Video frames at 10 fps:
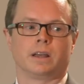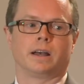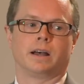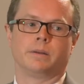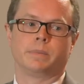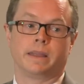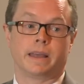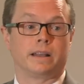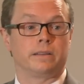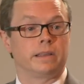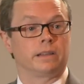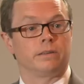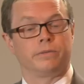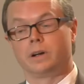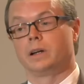And it's
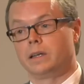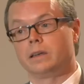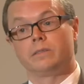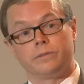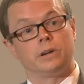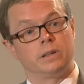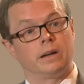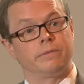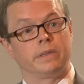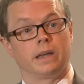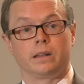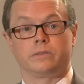a very tough thing.